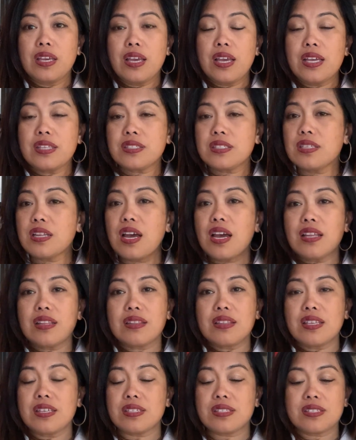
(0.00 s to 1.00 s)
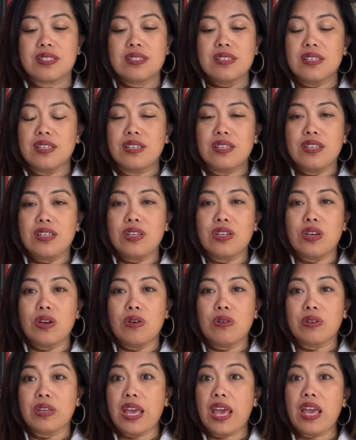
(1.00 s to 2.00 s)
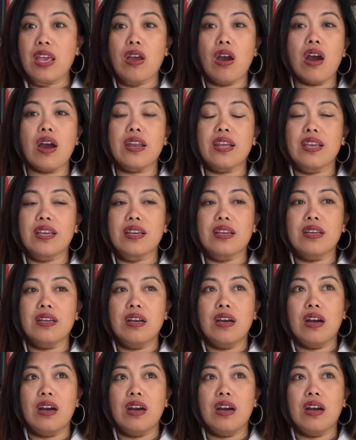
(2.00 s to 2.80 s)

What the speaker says: It's not this, chaotic.